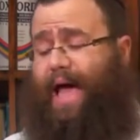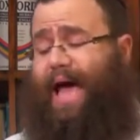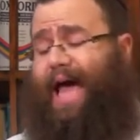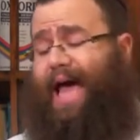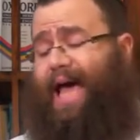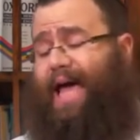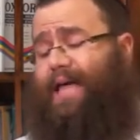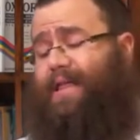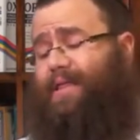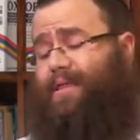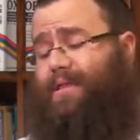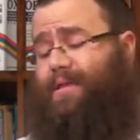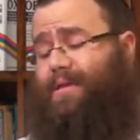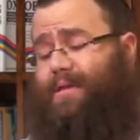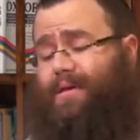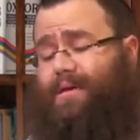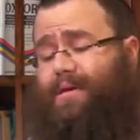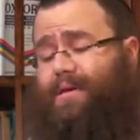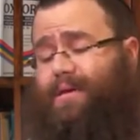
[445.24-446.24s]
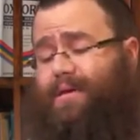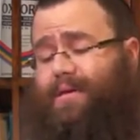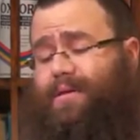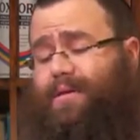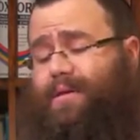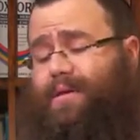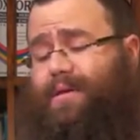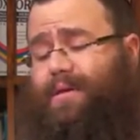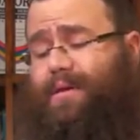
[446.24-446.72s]
And
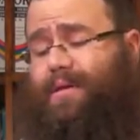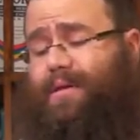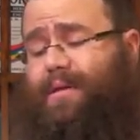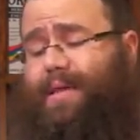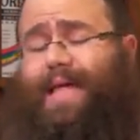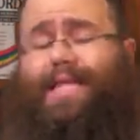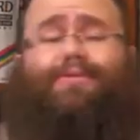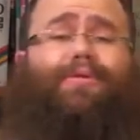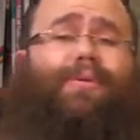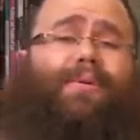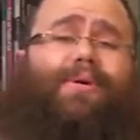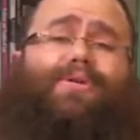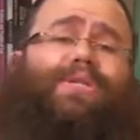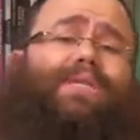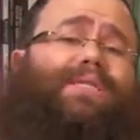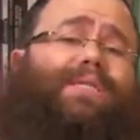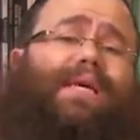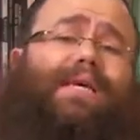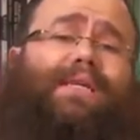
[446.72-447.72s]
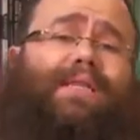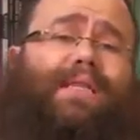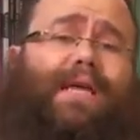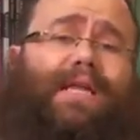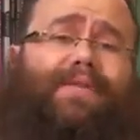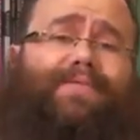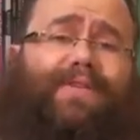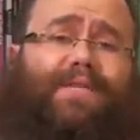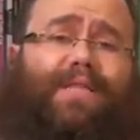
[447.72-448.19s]
that's what Moses said at the
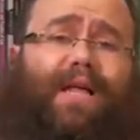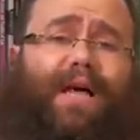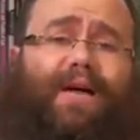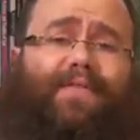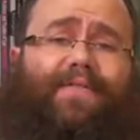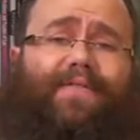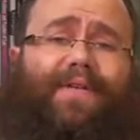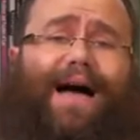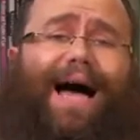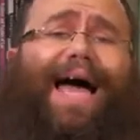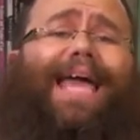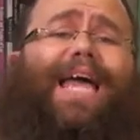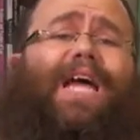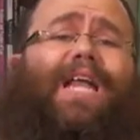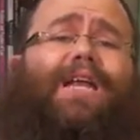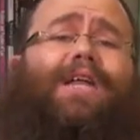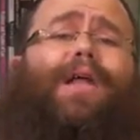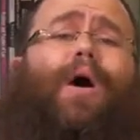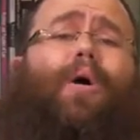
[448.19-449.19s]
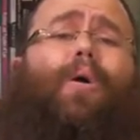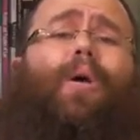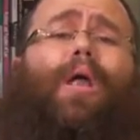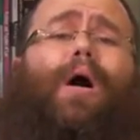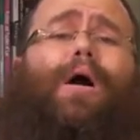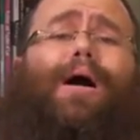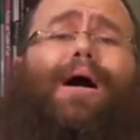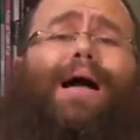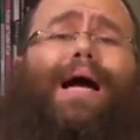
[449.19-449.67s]
end of his life. I can no
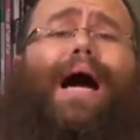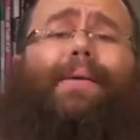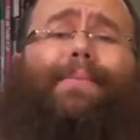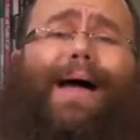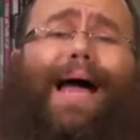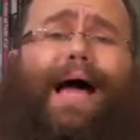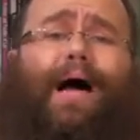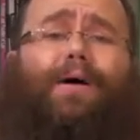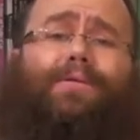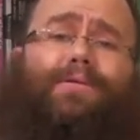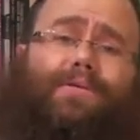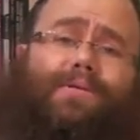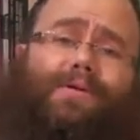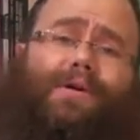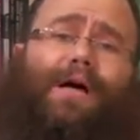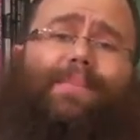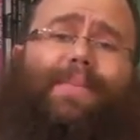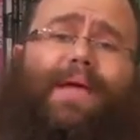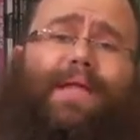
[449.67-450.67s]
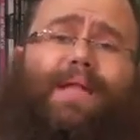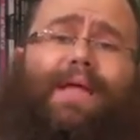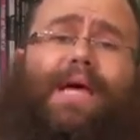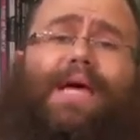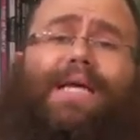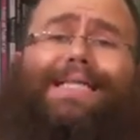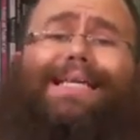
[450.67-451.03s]
longer come out or come in.